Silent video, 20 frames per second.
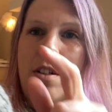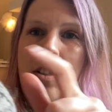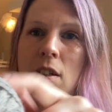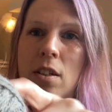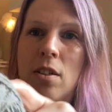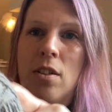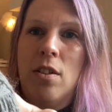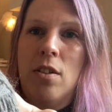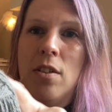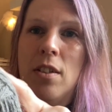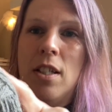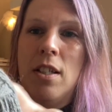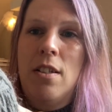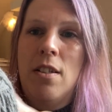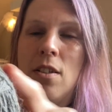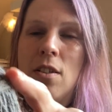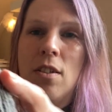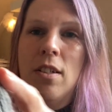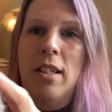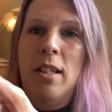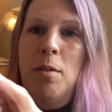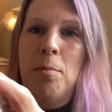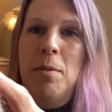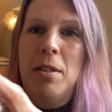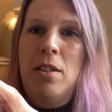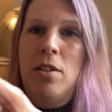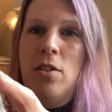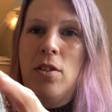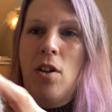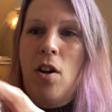So this is a little
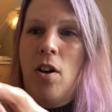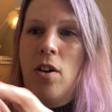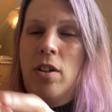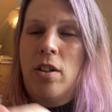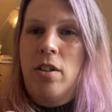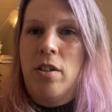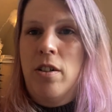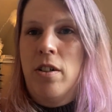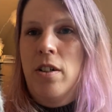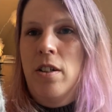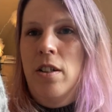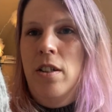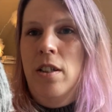bit darker